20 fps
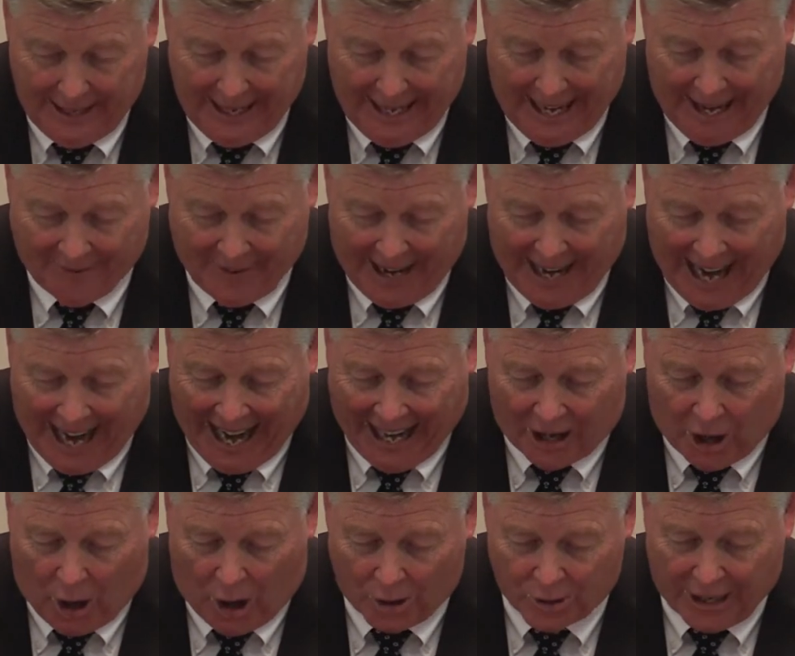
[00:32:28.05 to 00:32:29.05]
If thine eye
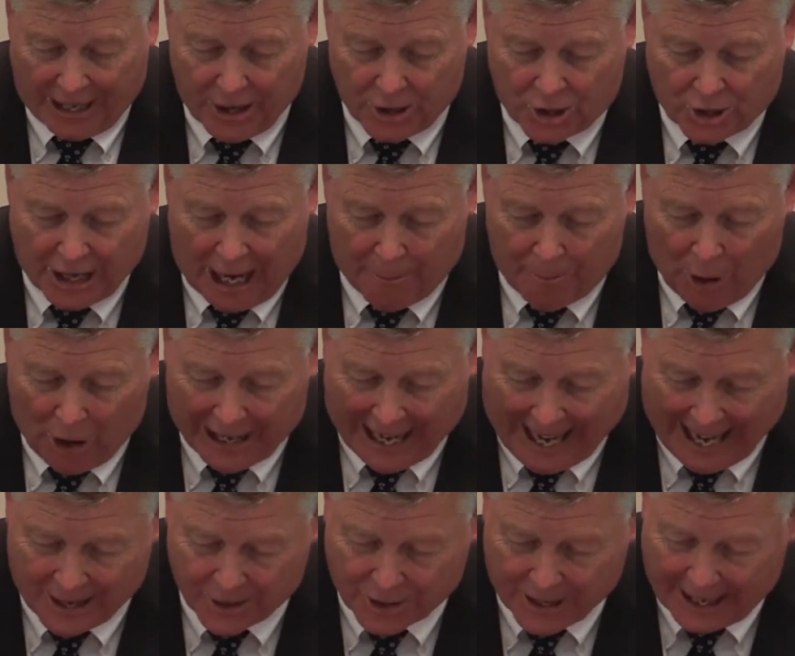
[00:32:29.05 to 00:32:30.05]
cause thee to stumble,
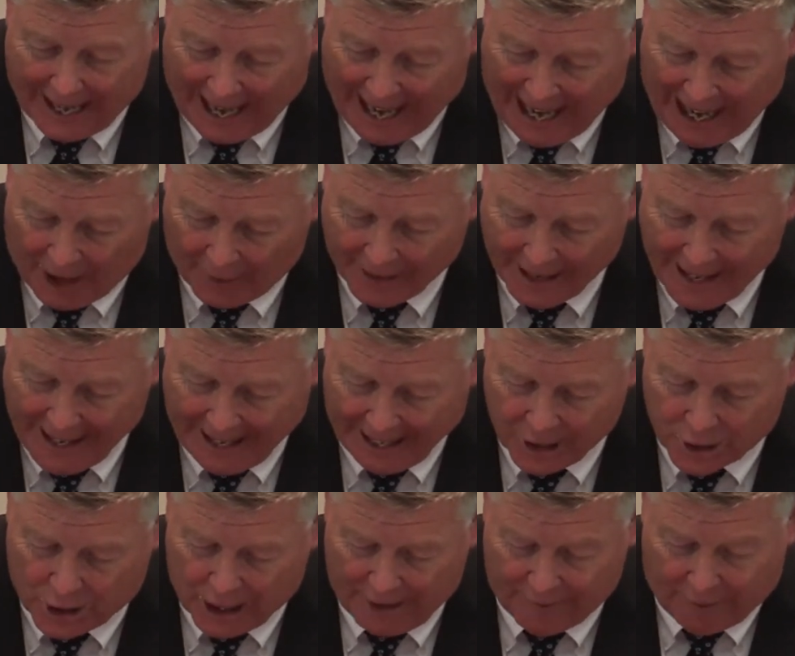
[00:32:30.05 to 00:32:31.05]
cast it out. It
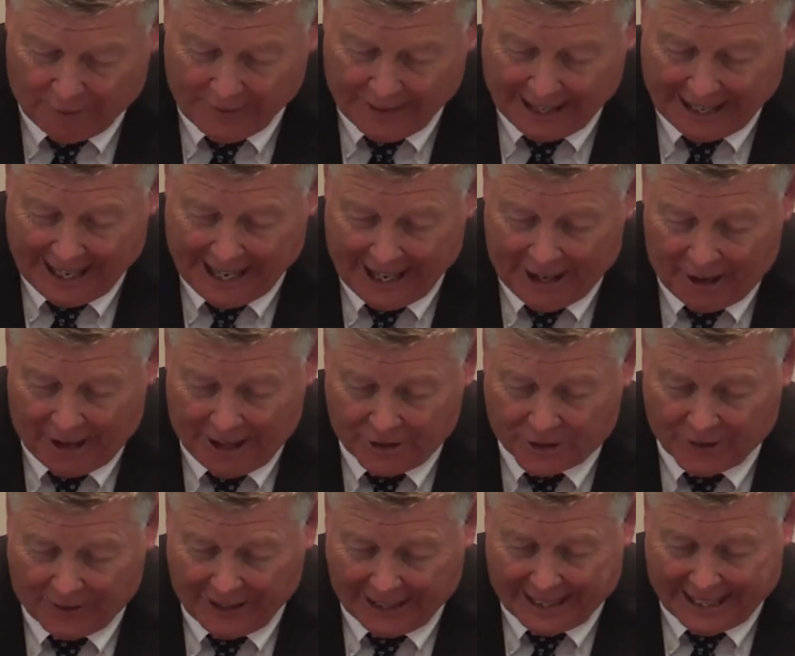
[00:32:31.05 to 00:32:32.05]
is good for thee to enter
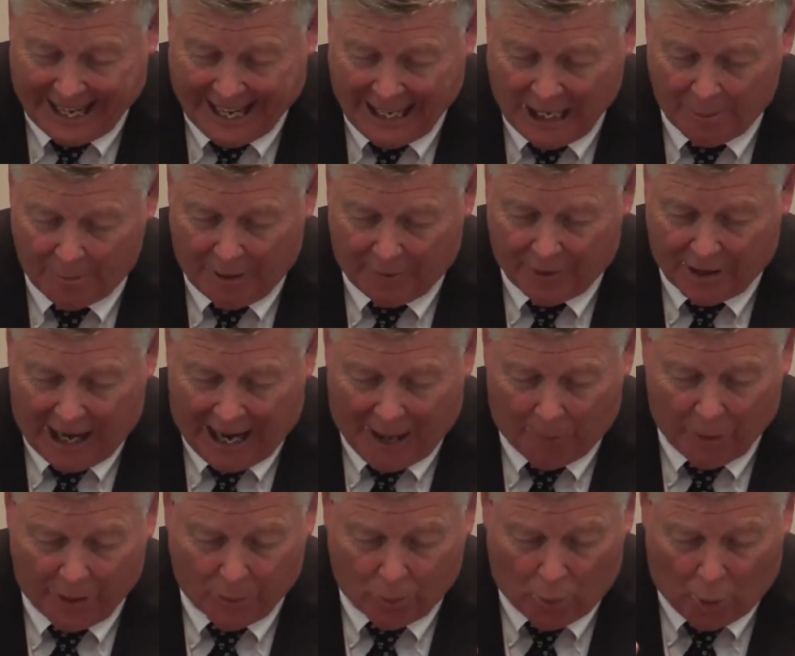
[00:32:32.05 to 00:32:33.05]
into the kingdom of God
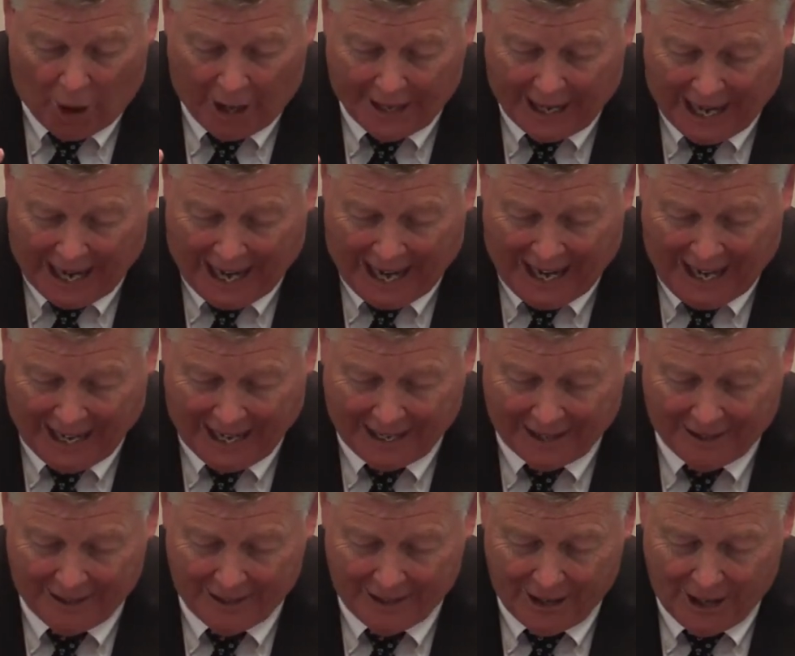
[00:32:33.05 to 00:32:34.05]
with one eye
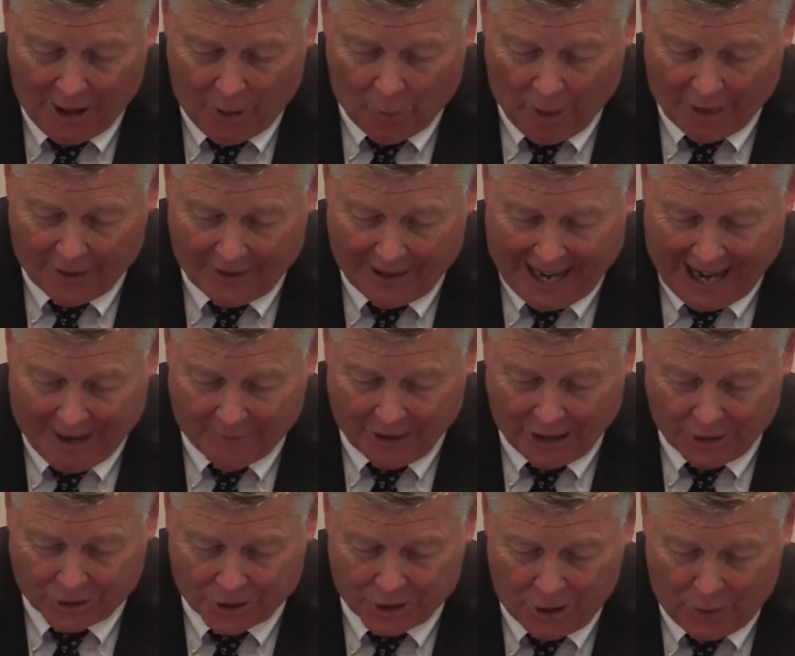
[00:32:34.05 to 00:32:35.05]
rather than
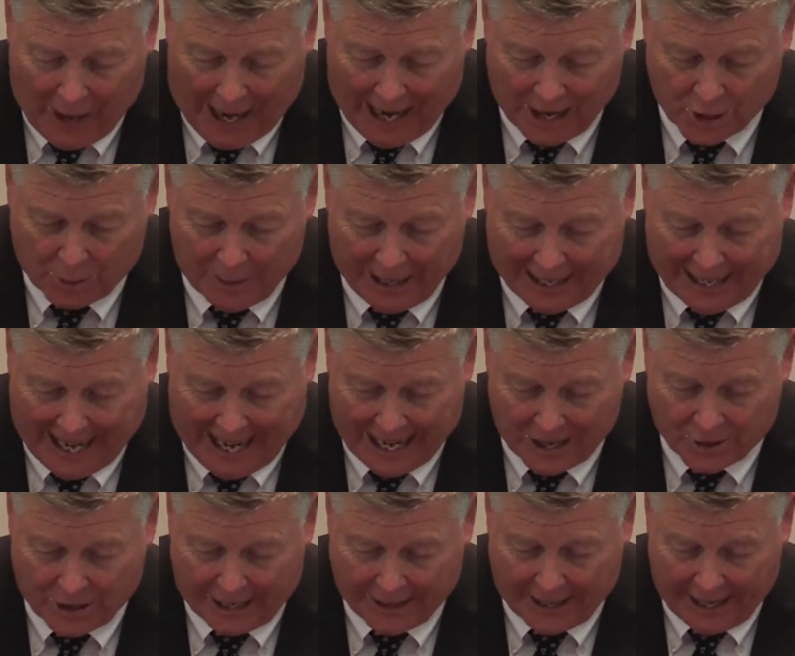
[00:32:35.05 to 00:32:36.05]
having two eyes to be
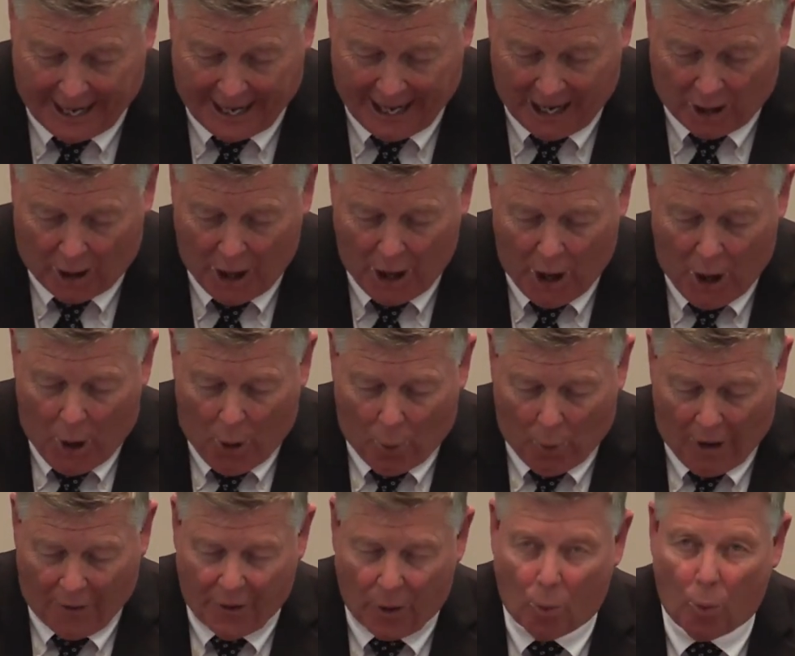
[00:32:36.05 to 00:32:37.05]
cast into hell,
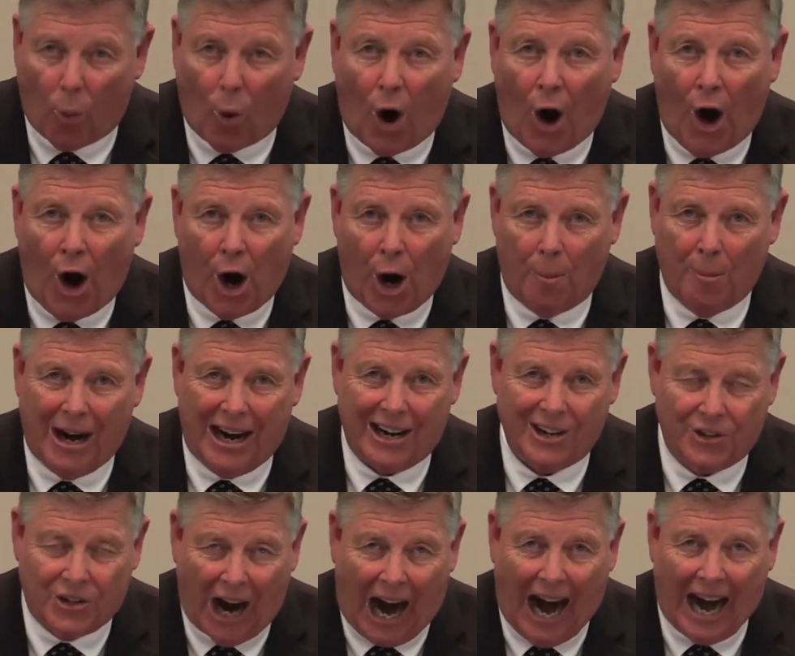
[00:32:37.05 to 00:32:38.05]
where the
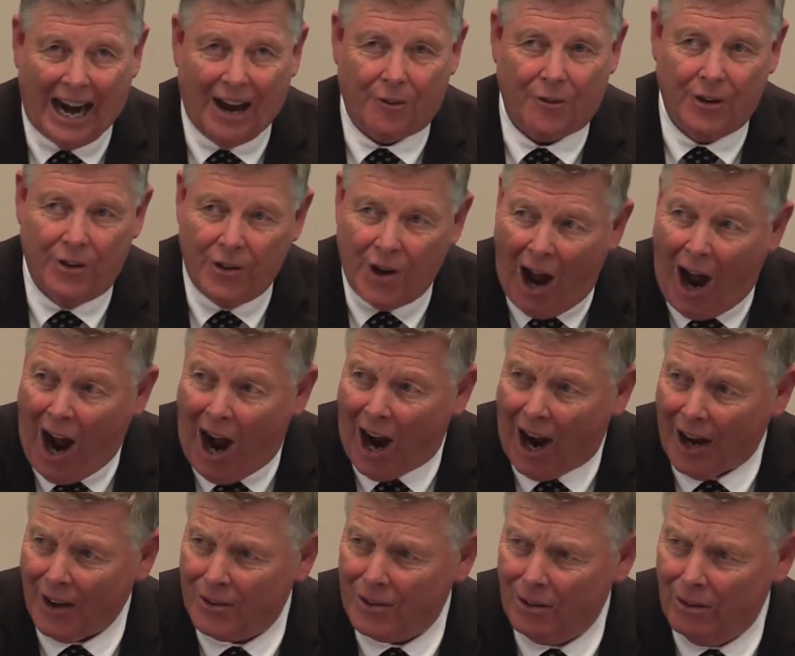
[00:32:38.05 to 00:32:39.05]
worm dieth
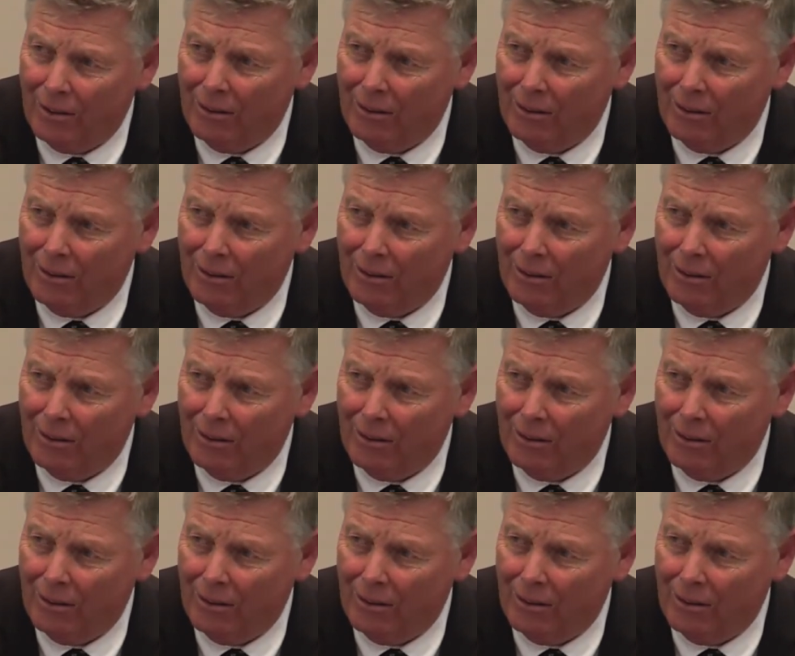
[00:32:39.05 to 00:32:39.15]
not,